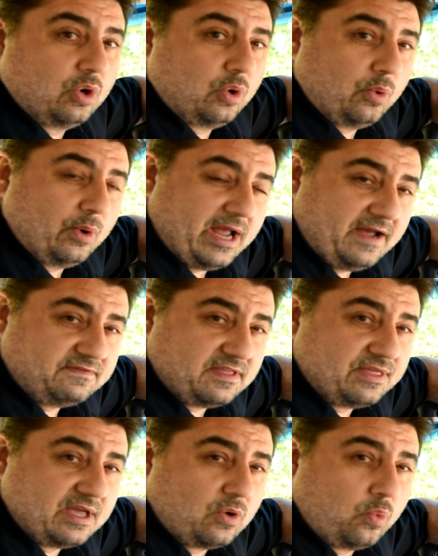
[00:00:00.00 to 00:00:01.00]
We have to
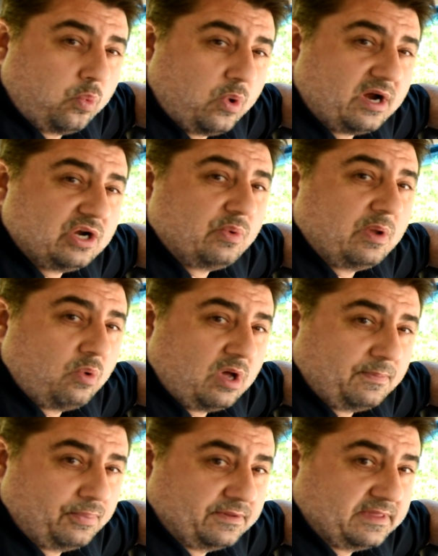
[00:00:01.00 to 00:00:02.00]
think, where do we want
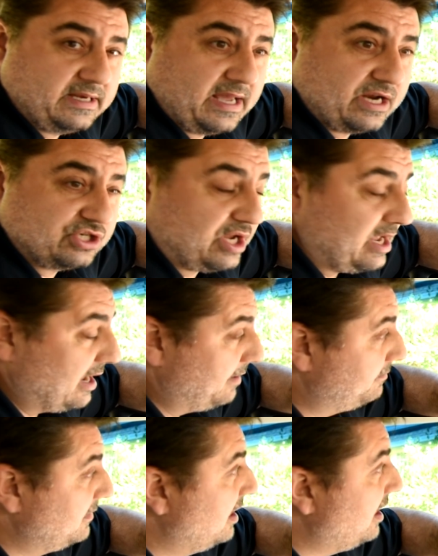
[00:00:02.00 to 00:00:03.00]
to put the dash cam?
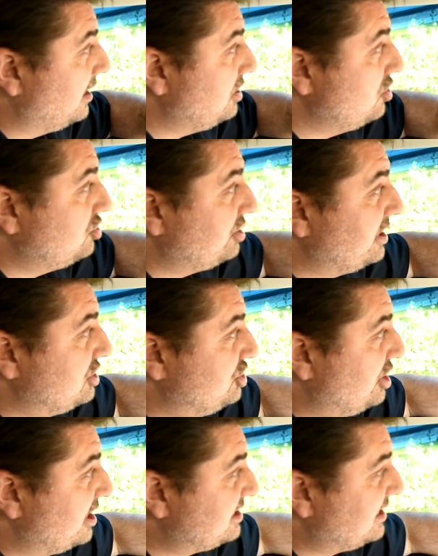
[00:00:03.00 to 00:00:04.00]
And usually
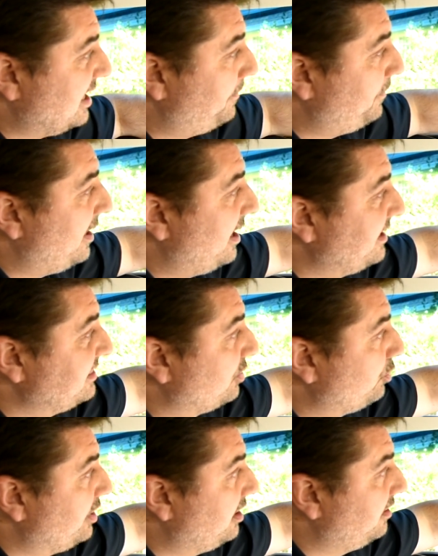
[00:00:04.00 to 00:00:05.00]
just up behind the
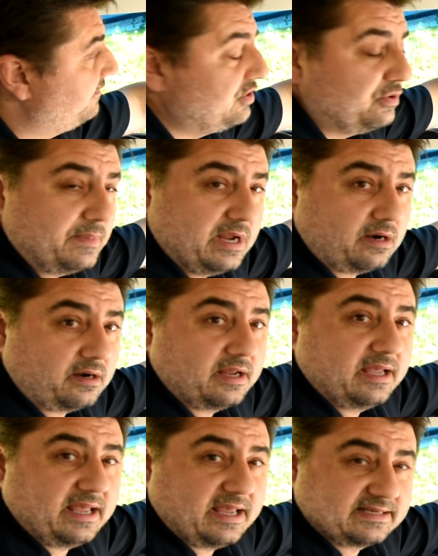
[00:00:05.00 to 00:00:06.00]
rear view mirror
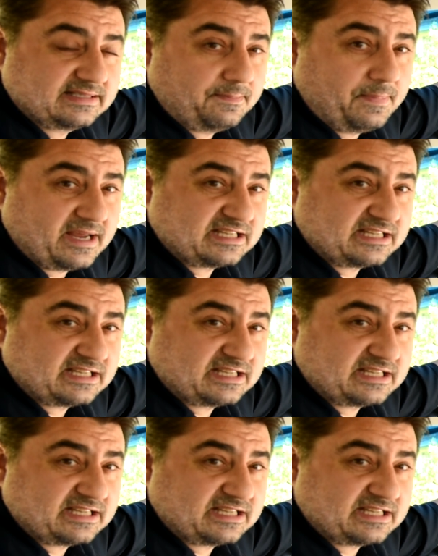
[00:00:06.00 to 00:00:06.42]
is the best